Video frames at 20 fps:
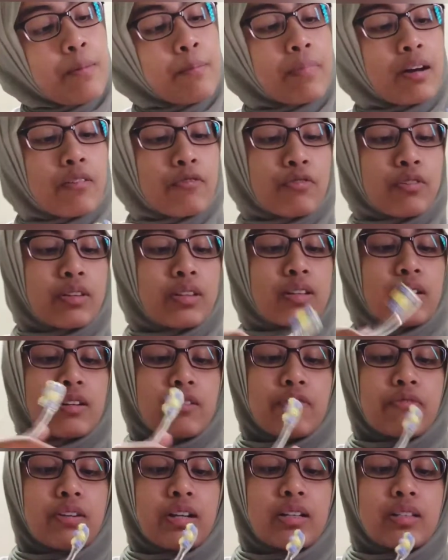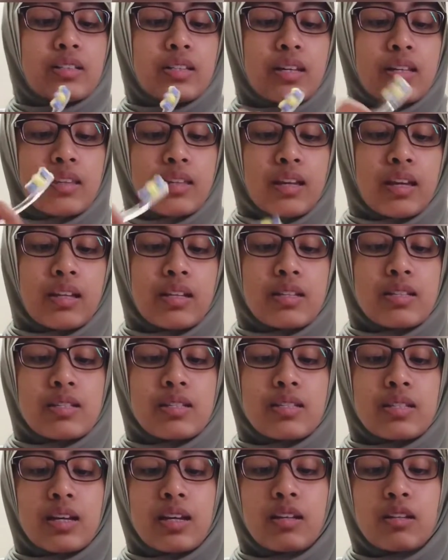But for the front teeth at the
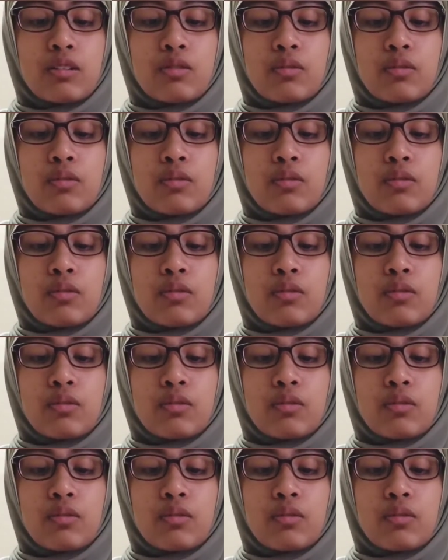inside,